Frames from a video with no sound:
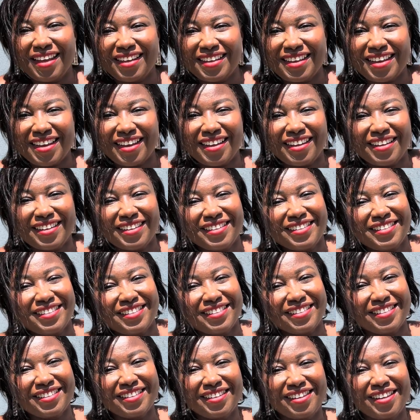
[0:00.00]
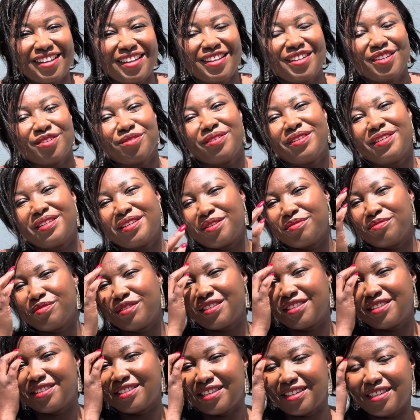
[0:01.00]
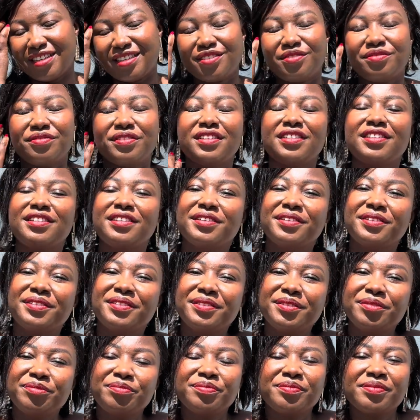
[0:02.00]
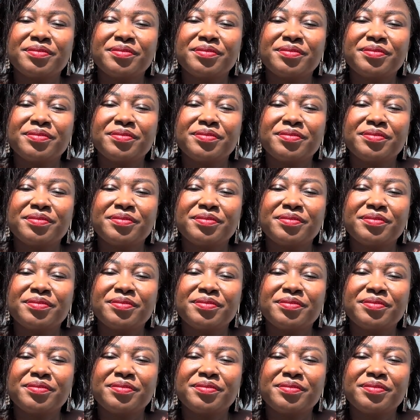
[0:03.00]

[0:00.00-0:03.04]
Hi guys, and welcome to today's video.